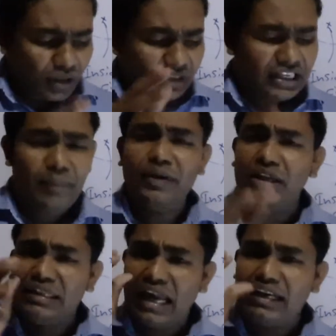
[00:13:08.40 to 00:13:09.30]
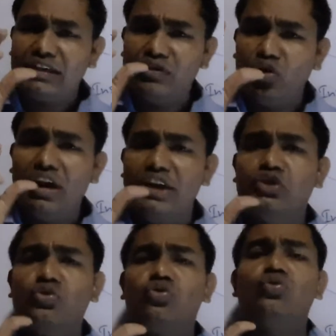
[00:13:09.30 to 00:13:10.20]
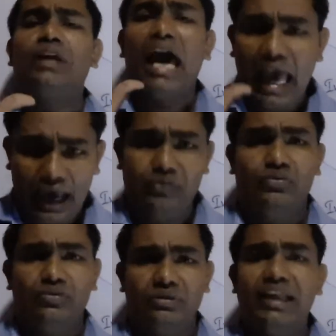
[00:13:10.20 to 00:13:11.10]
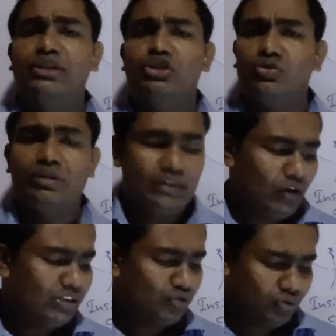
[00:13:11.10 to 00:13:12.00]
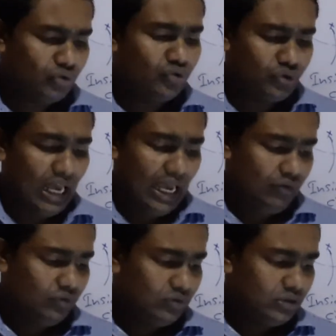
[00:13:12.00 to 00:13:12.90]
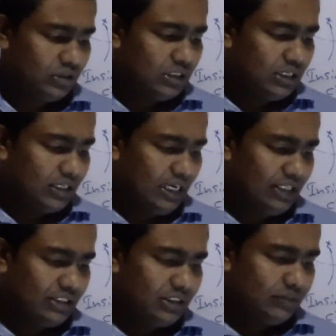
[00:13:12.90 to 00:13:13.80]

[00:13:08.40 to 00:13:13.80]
chapter, that knowledge you should have. That knowledge you should have. Right.